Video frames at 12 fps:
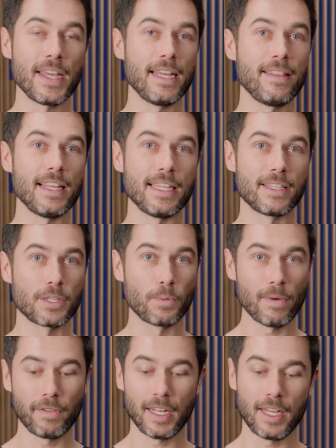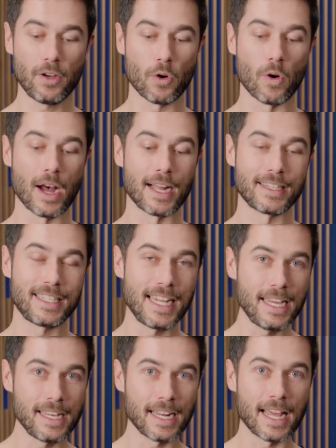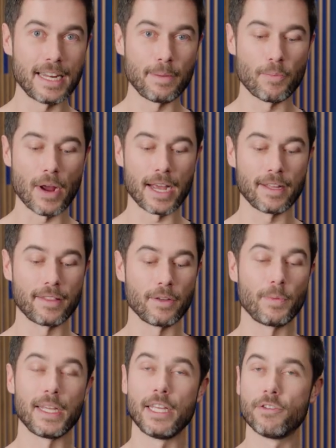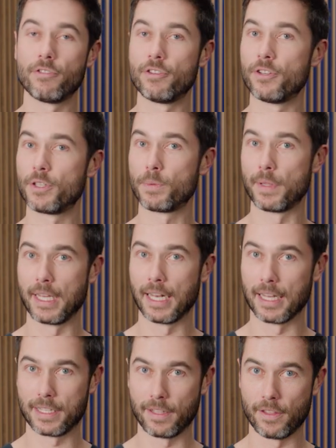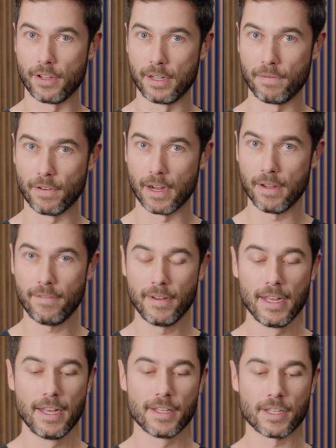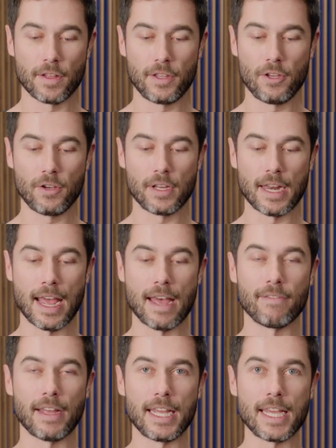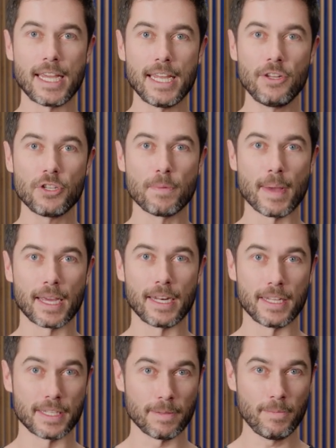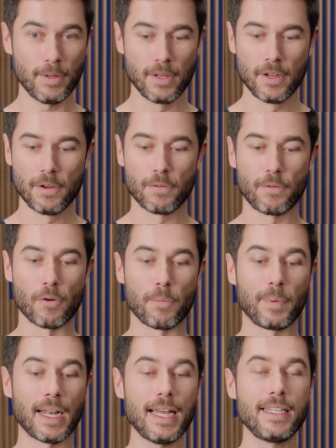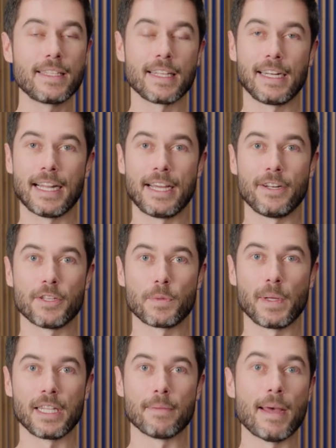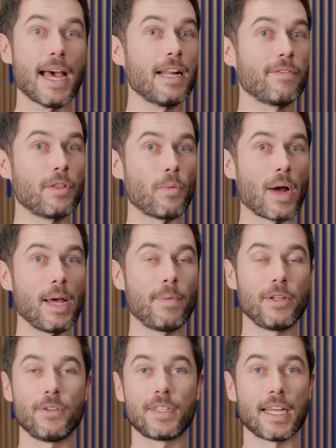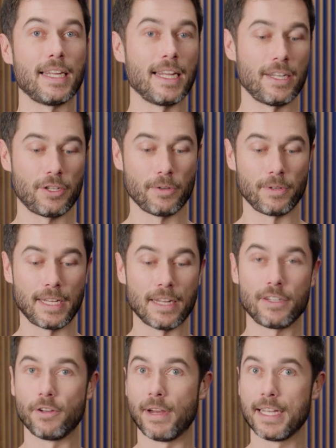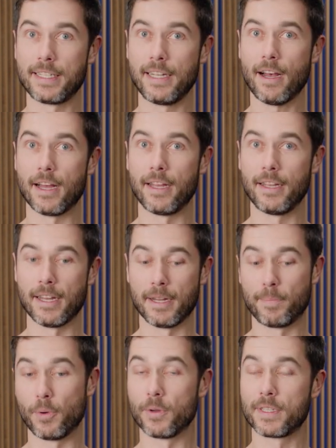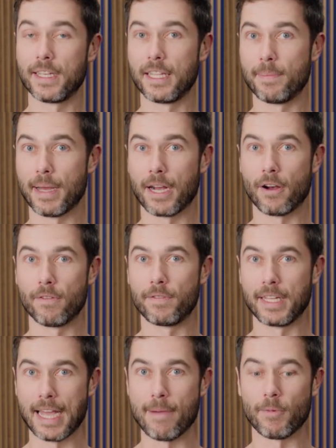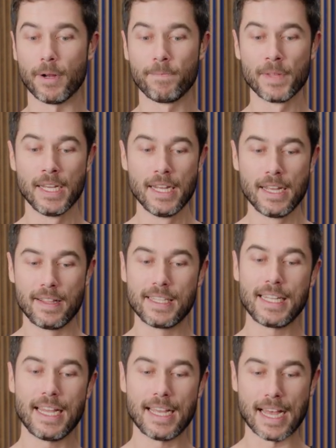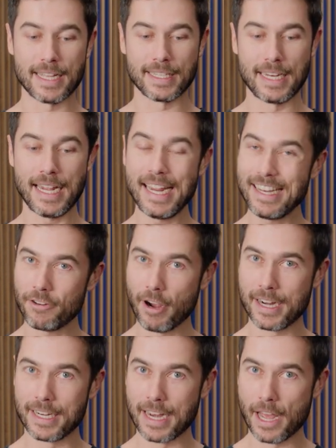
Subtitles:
in the swiveling or articulating bracket that we introduced with the Alexa 35, so that you can have a hinged mechanism for plates that allow you to swing them out of the way when you say need to get to your SDI ports at the back of the camera. This has an integrated